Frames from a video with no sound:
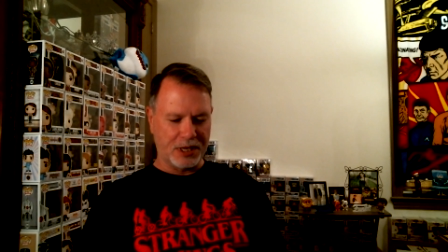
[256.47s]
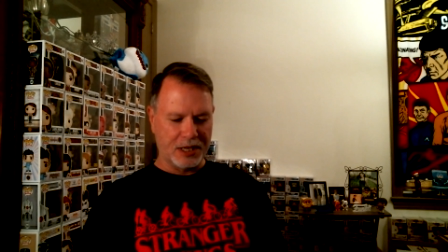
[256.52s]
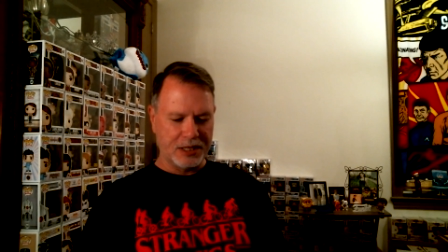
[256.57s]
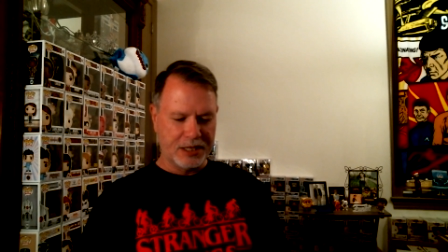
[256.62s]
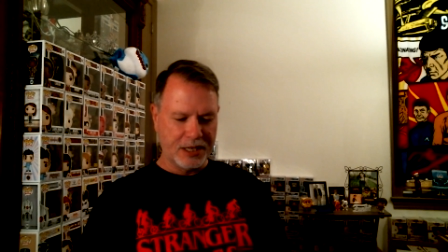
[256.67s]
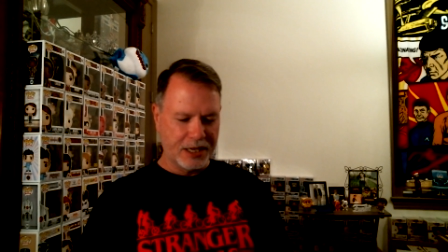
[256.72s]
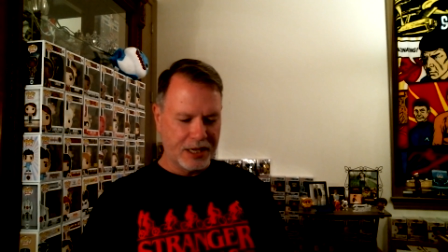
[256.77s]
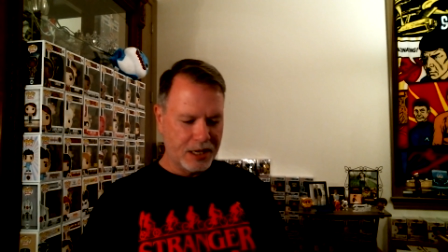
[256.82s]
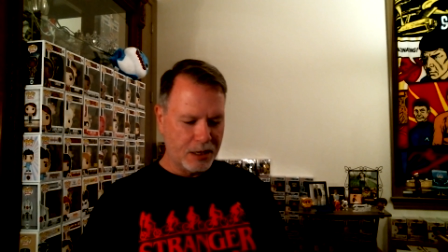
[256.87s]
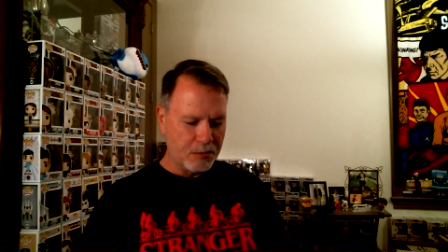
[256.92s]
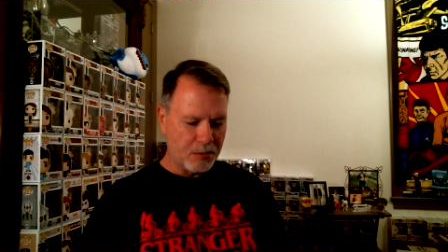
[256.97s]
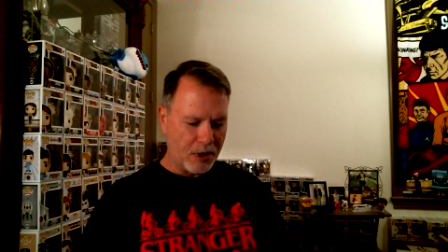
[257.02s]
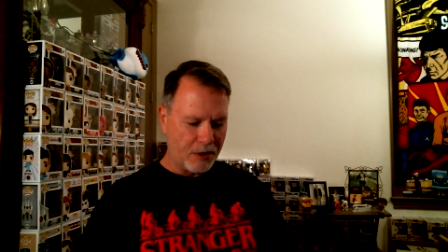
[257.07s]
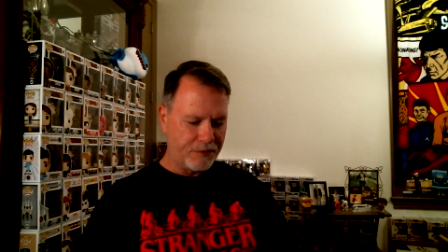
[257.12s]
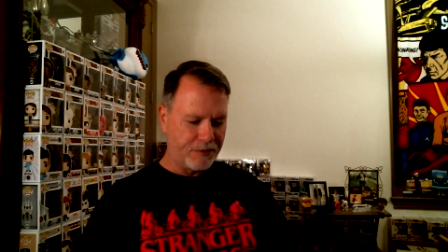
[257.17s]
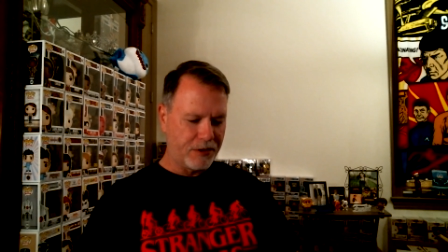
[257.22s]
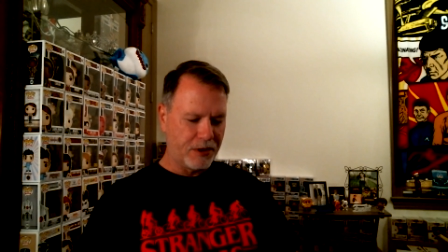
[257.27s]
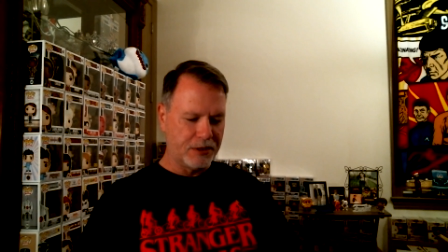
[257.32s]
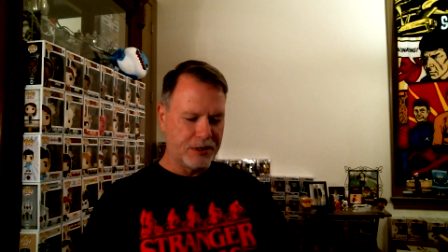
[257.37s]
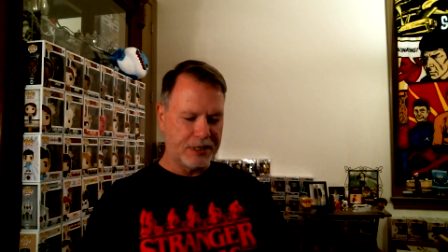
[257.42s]
I did get my
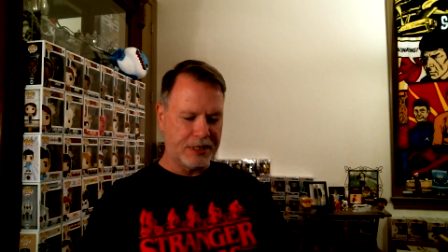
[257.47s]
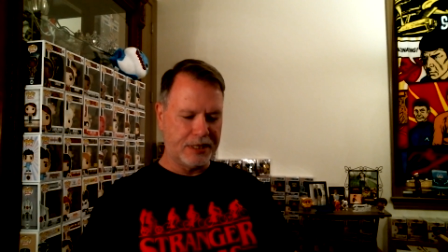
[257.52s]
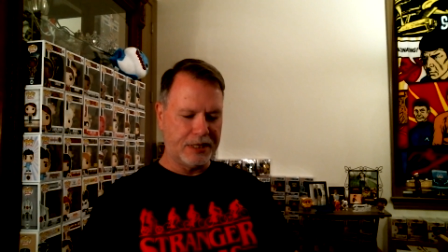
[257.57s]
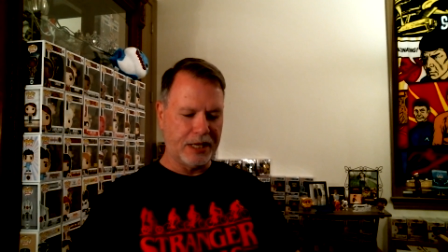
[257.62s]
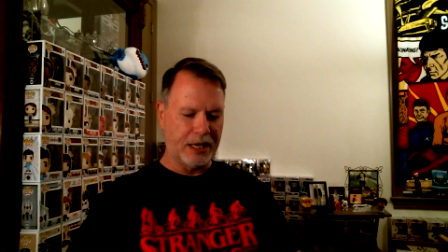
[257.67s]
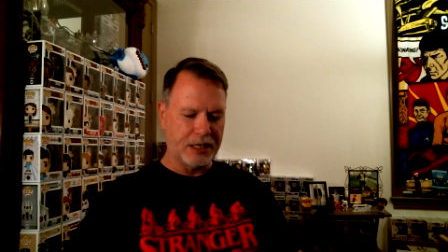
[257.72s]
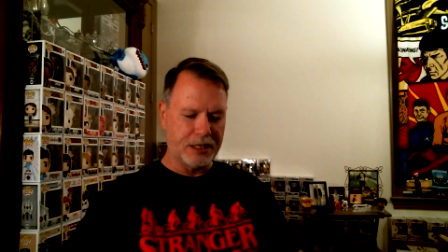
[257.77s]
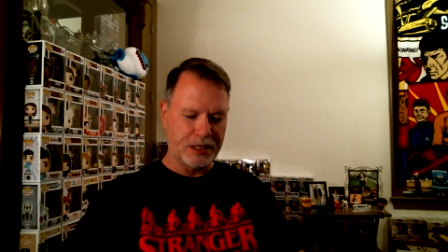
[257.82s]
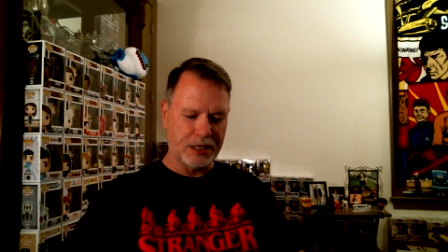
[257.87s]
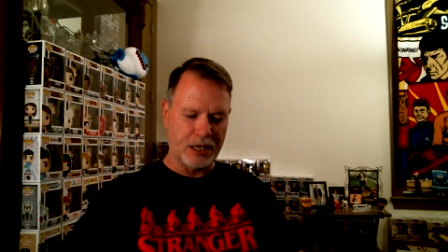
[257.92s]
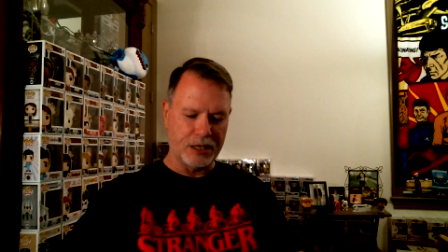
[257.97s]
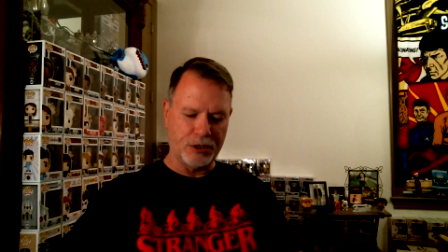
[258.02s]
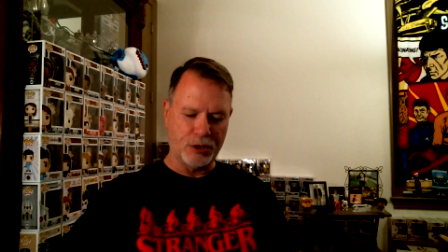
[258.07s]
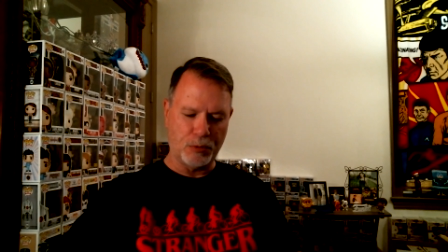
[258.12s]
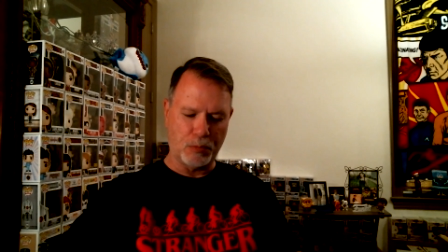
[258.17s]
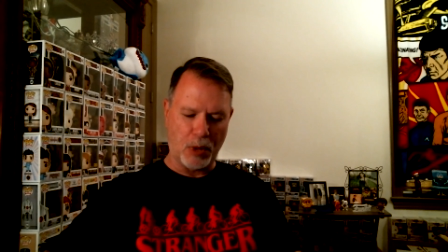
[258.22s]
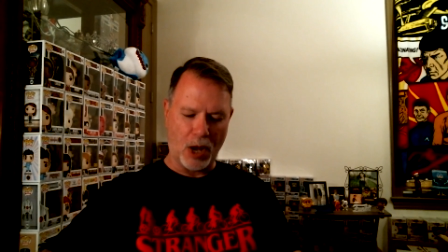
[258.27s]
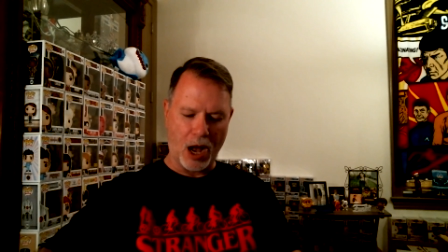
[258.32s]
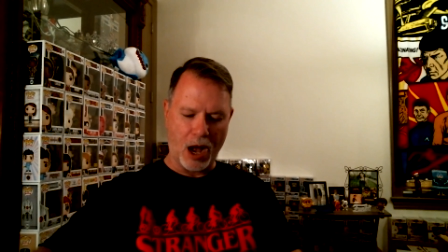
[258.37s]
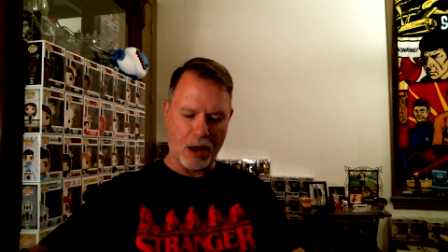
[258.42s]
first six
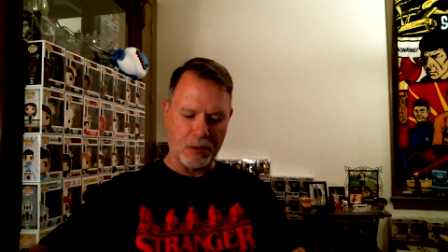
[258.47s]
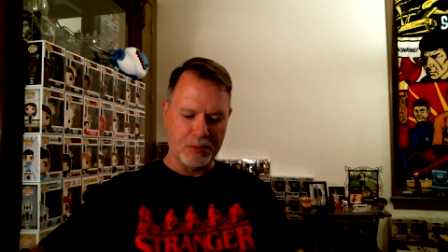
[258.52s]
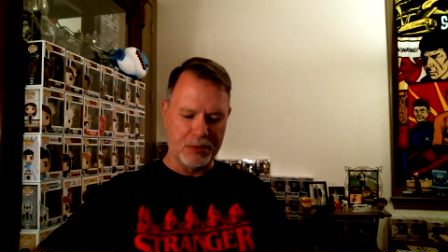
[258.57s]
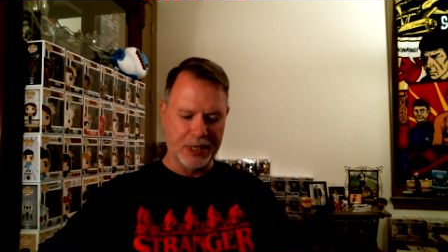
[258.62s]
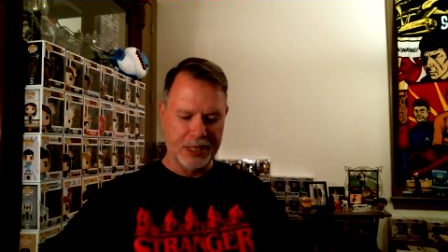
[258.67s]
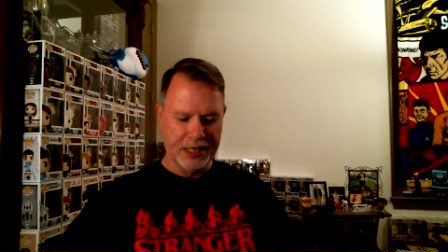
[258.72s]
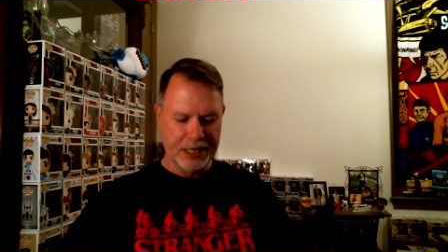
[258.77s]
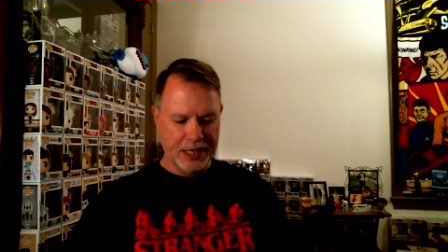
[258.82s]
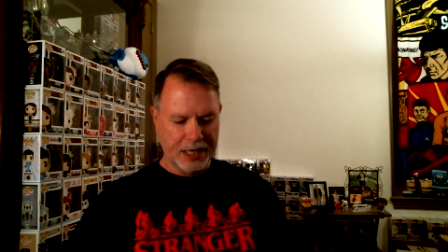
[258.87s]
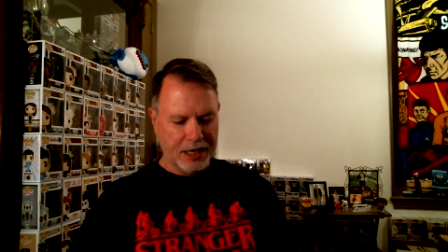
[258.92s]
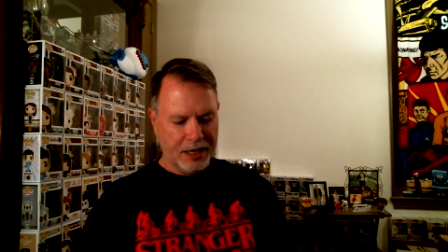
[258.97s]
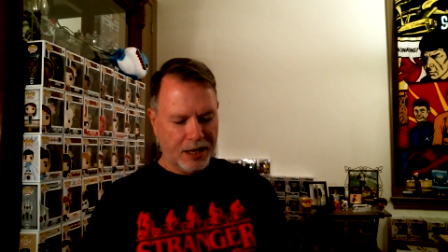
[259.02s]
inch